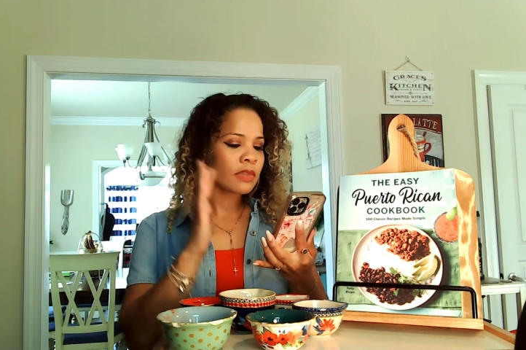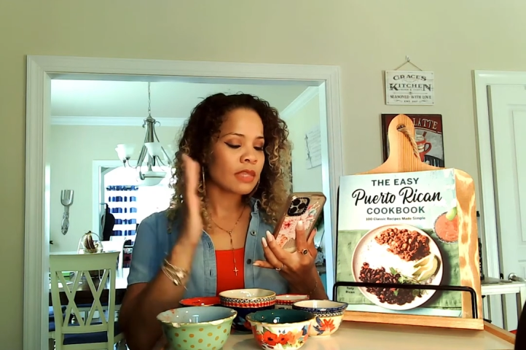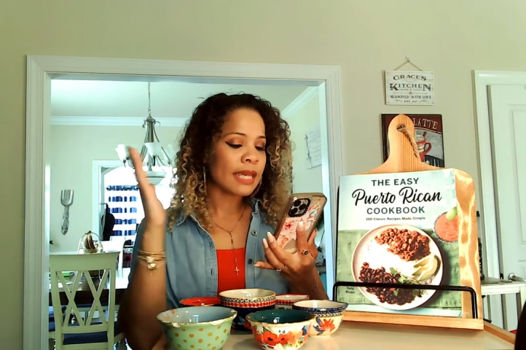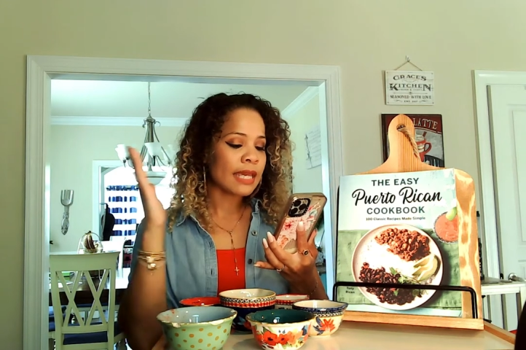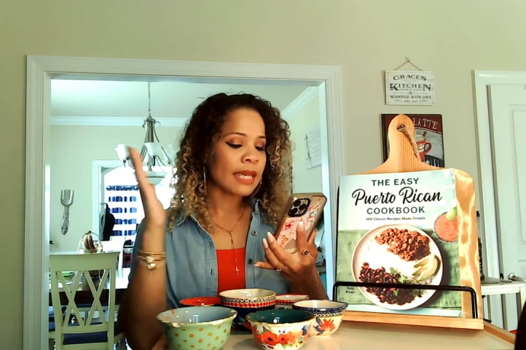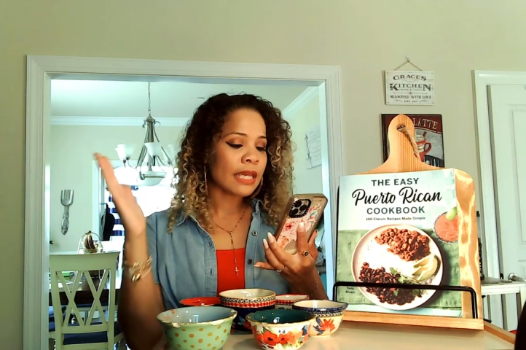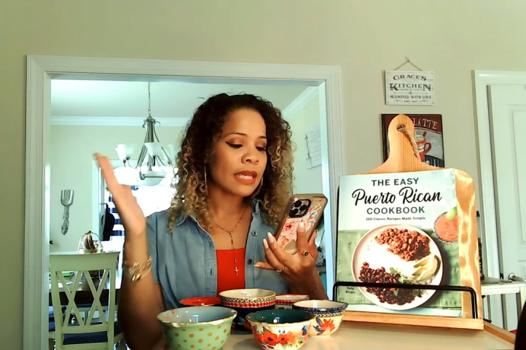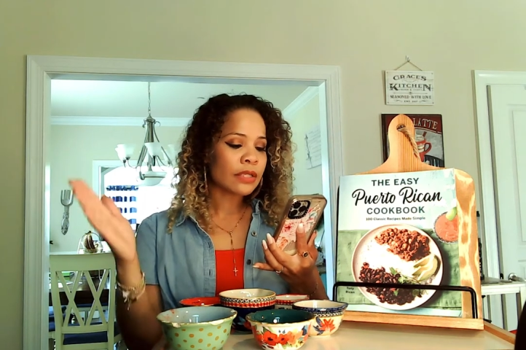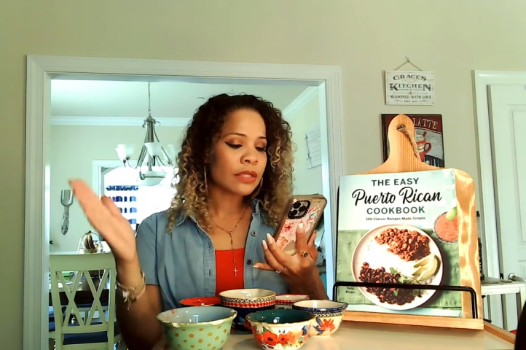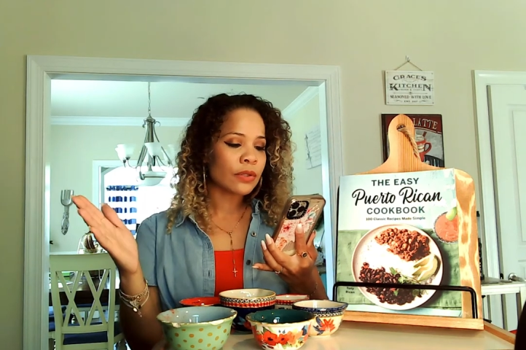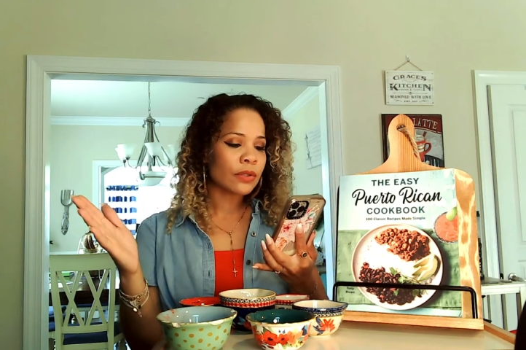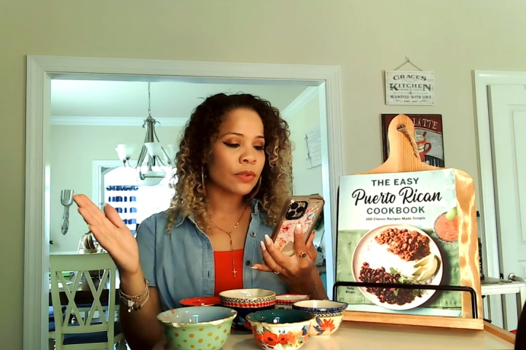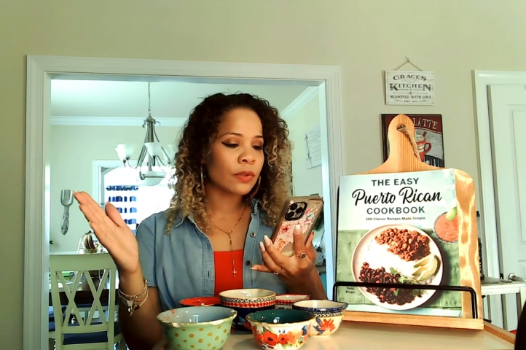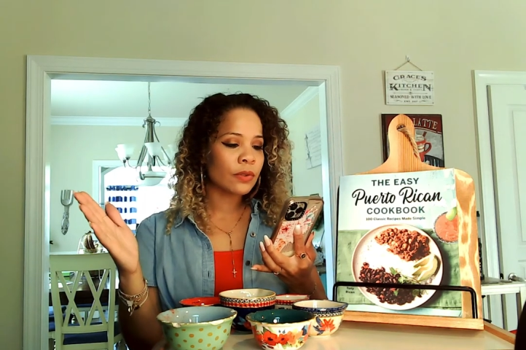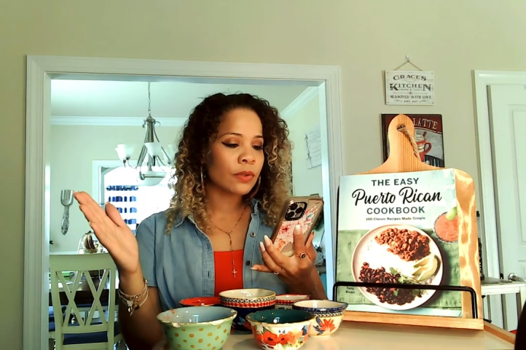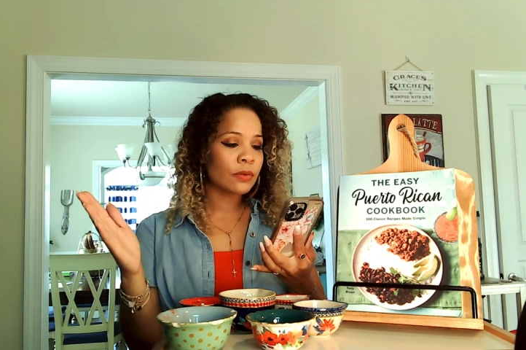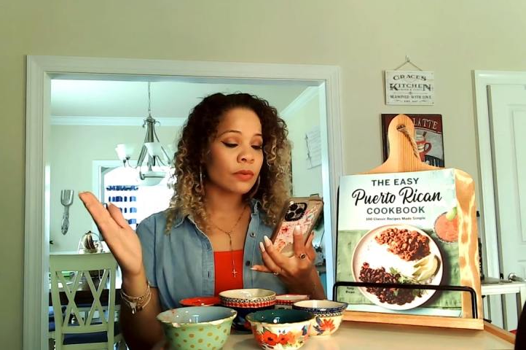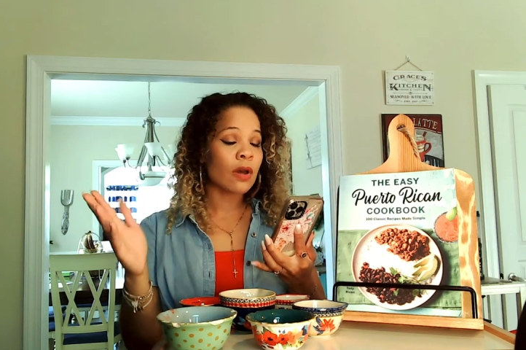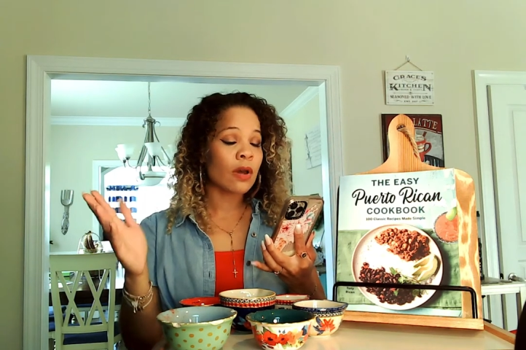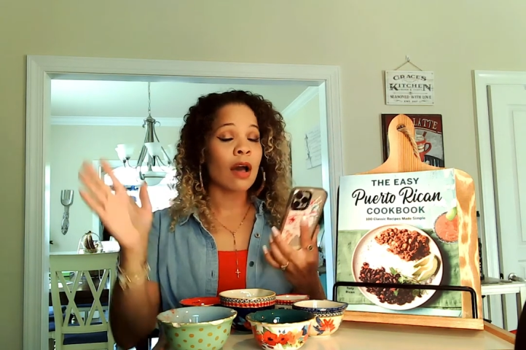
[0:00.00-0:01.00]

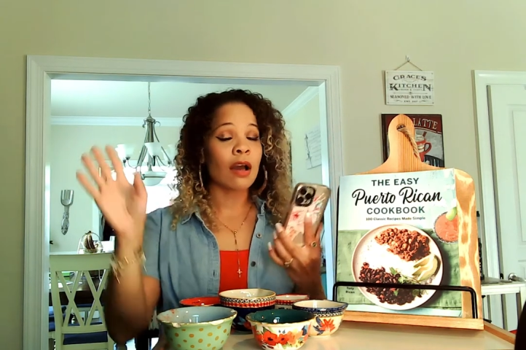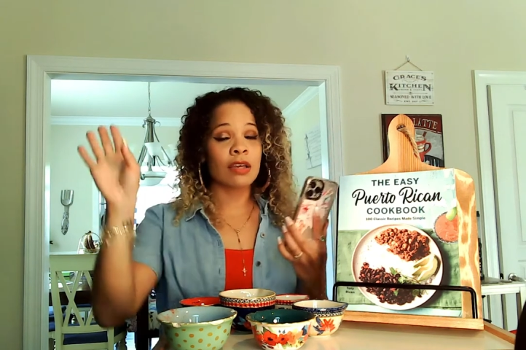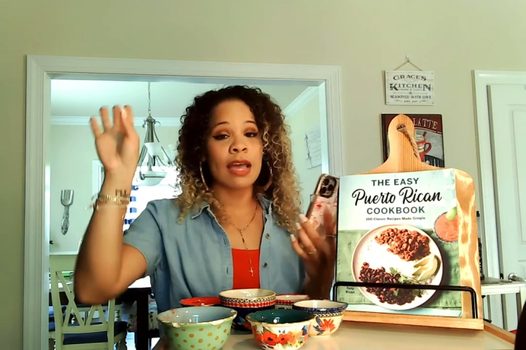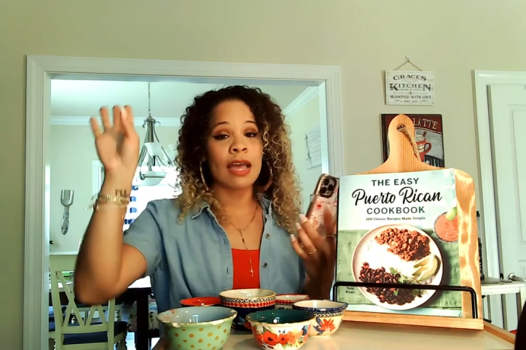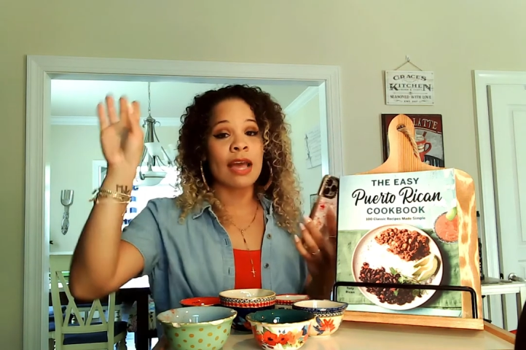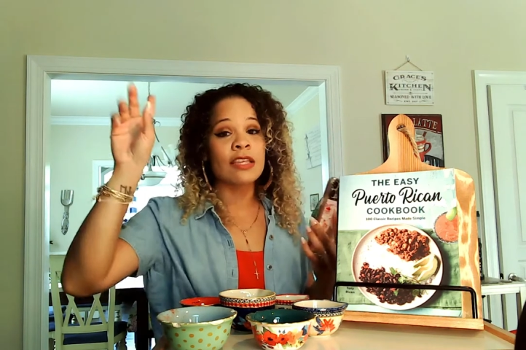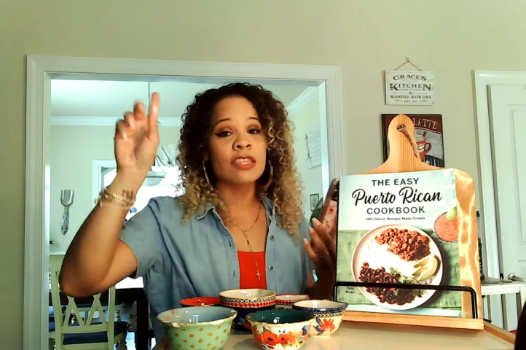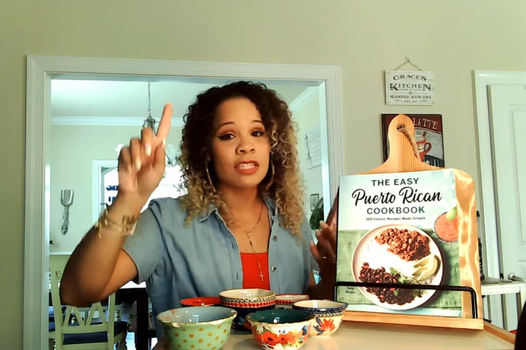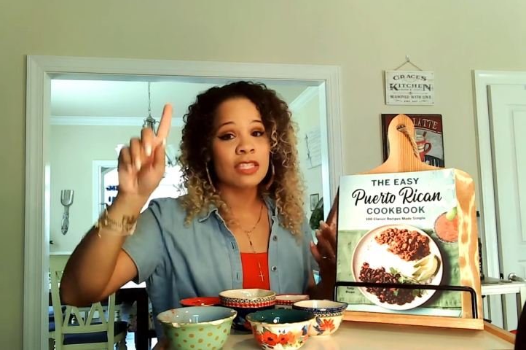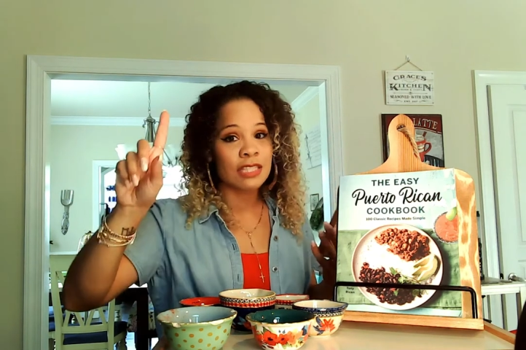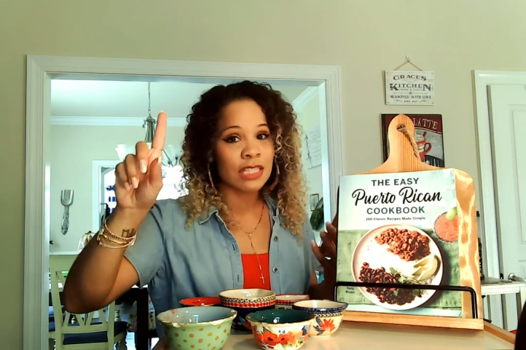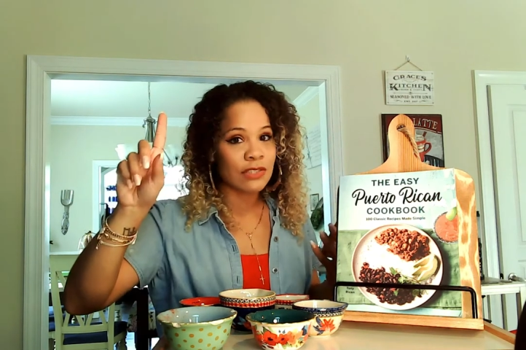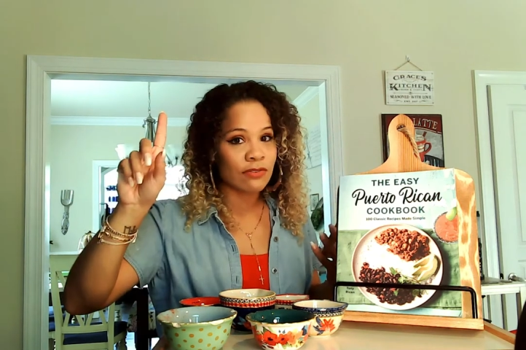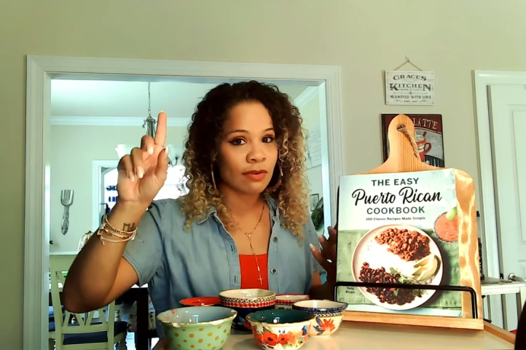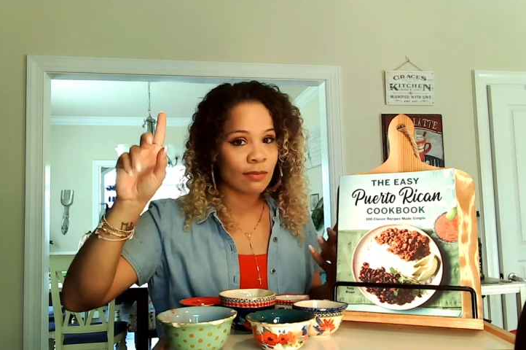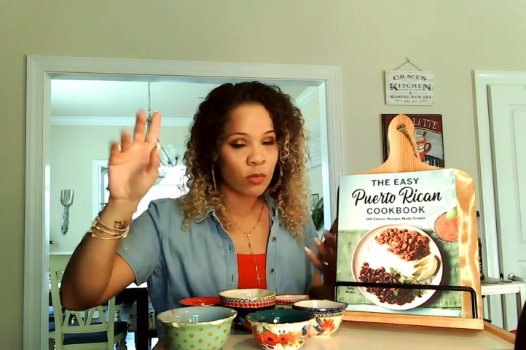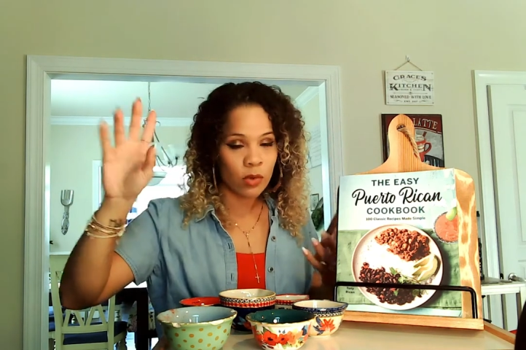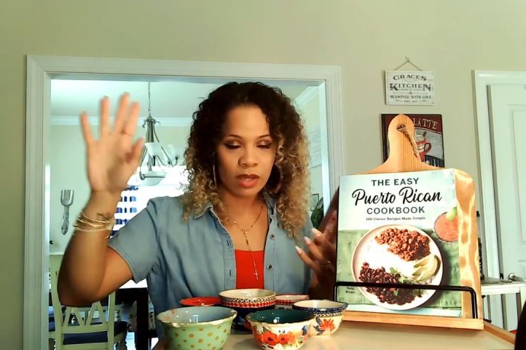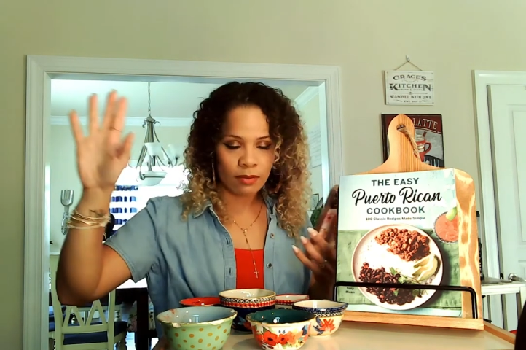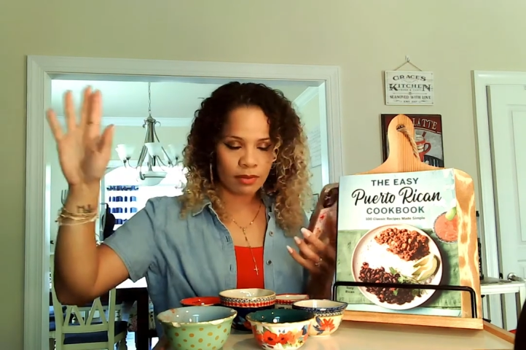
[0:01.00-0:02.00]
include, this is from
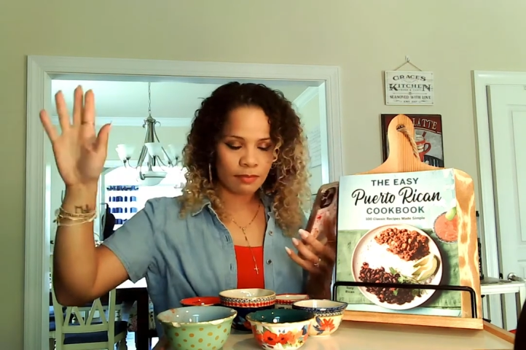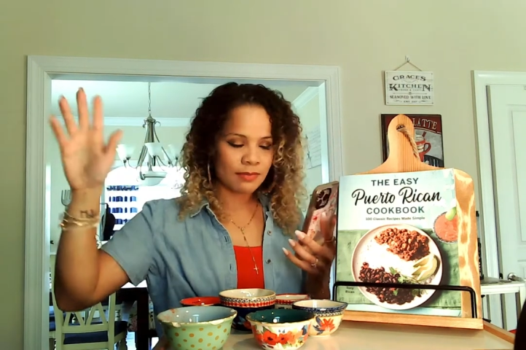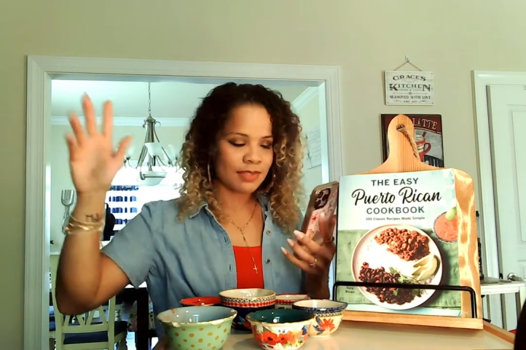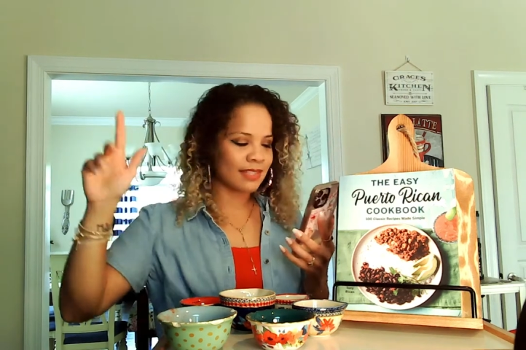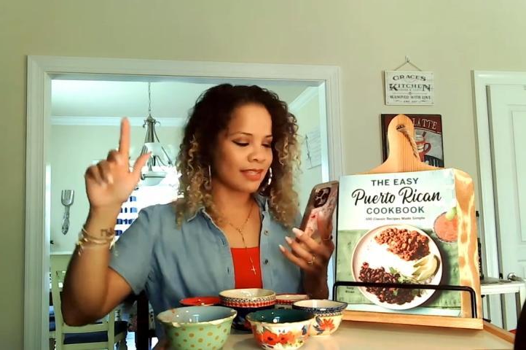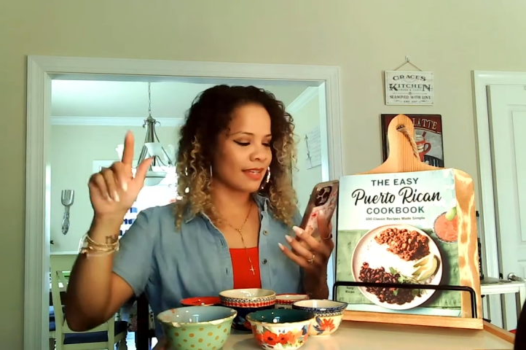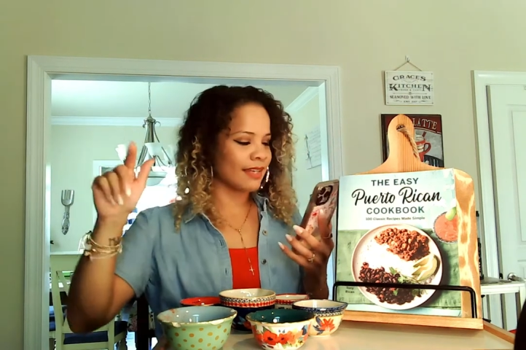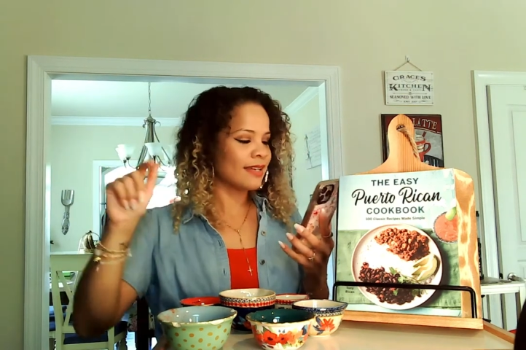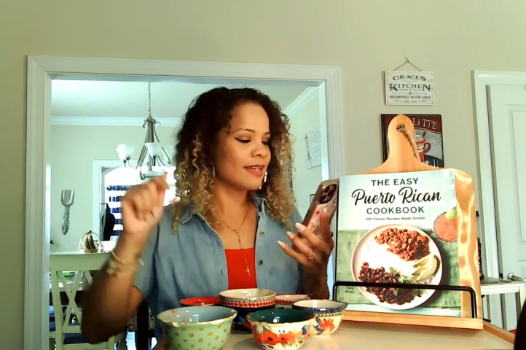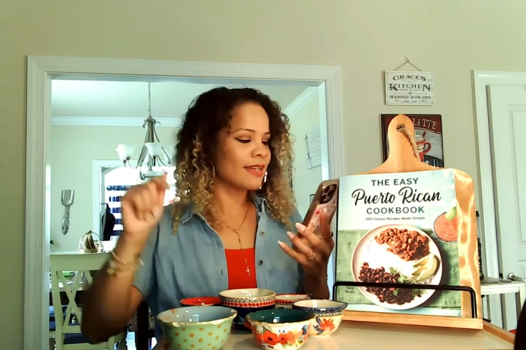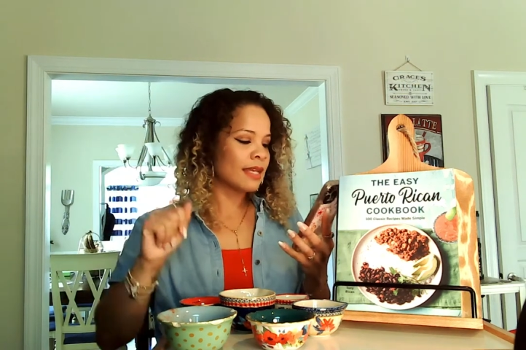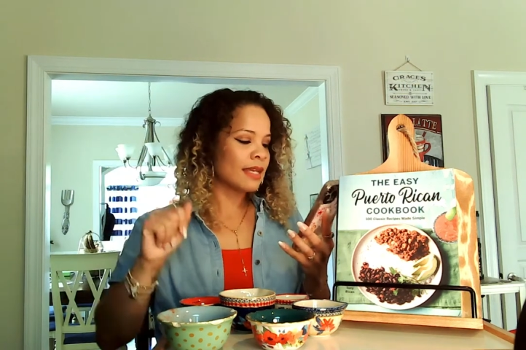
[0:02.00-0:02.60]
WebMD.